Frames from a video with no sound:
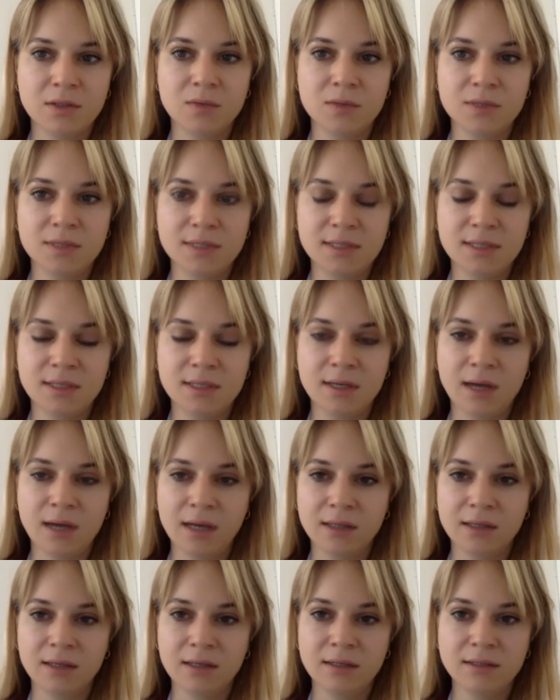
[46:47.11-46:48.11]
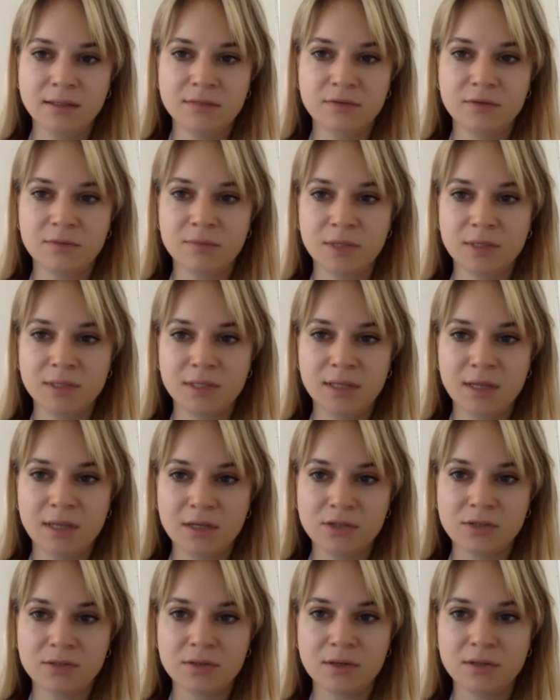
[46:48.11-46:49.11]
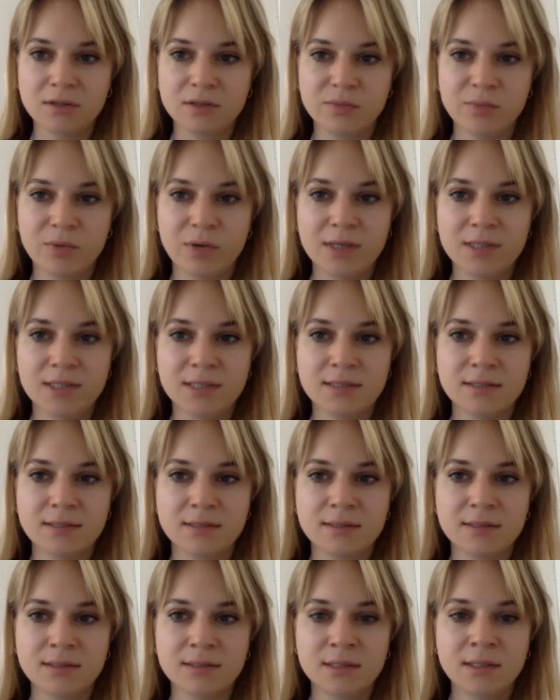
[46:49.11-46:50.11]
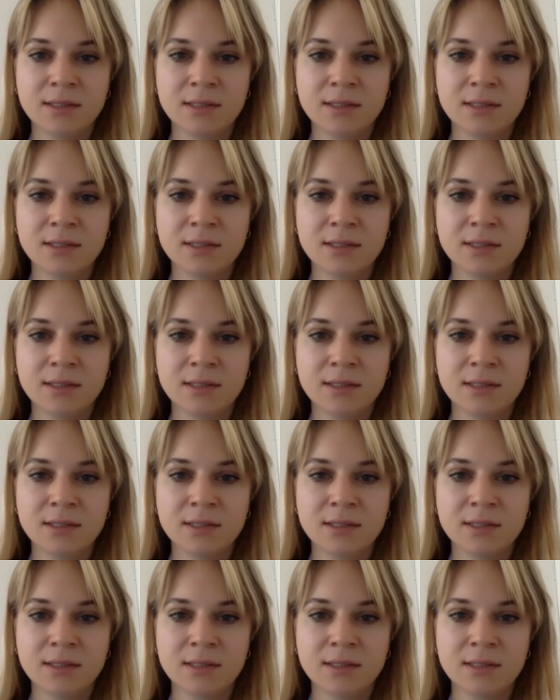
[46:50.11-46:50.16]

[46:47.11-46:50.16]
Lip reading: OECD guidelines for multinational enterprises.